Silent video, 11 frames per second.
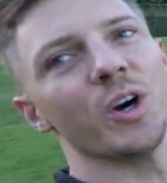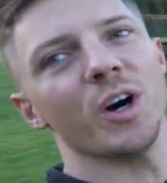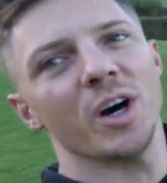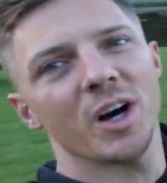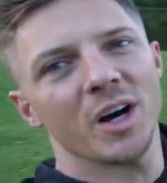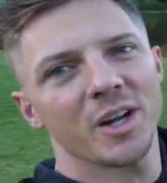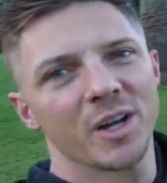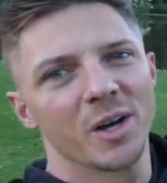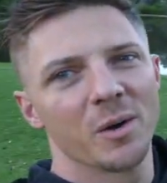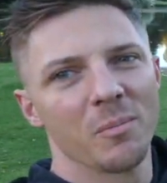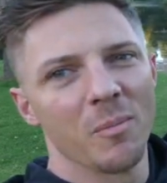Good
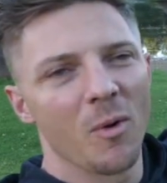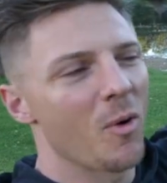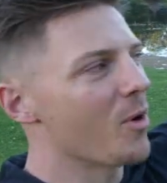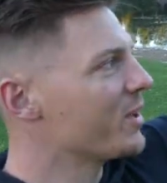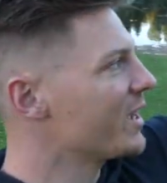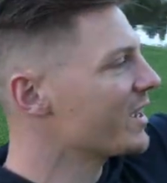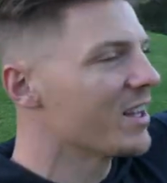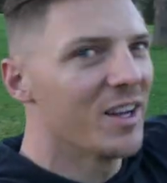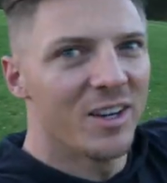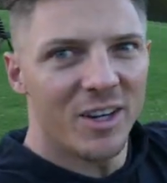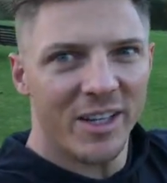morning.
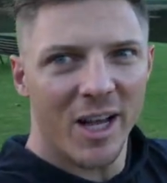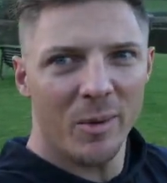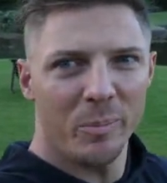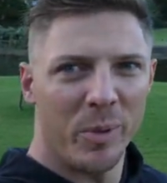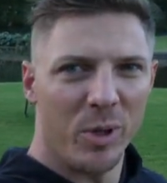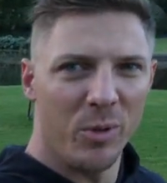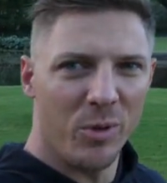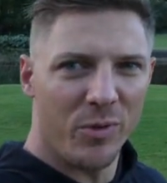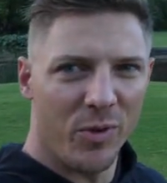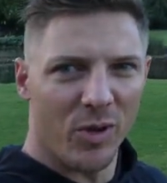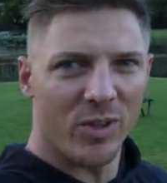Look how
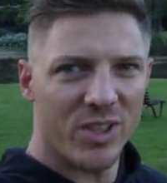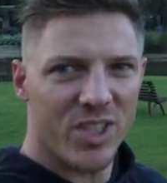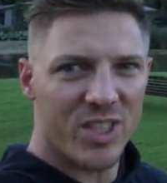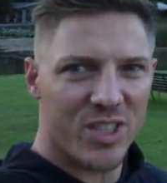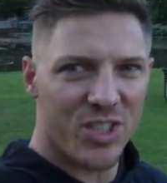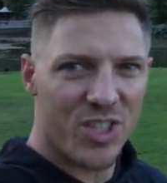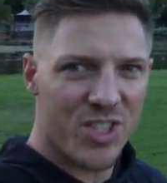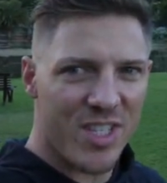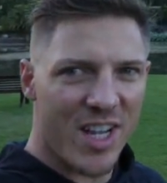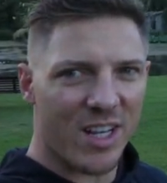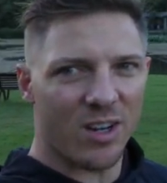beautiful. Just
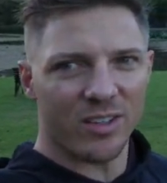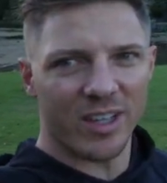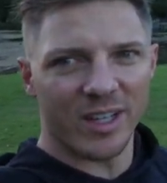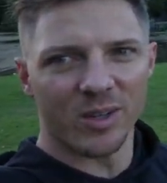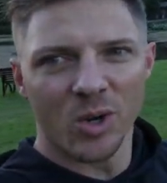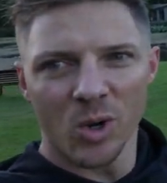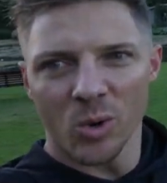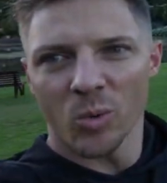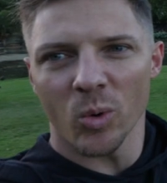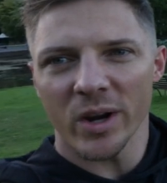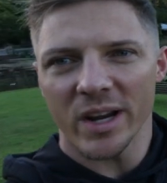take it all in.
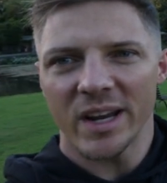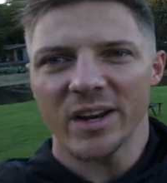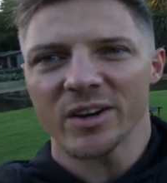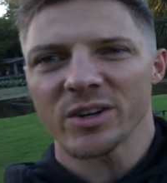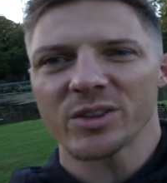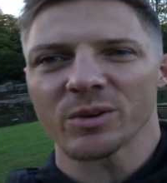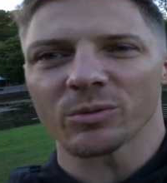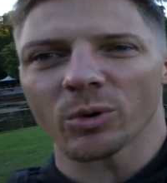We're here in the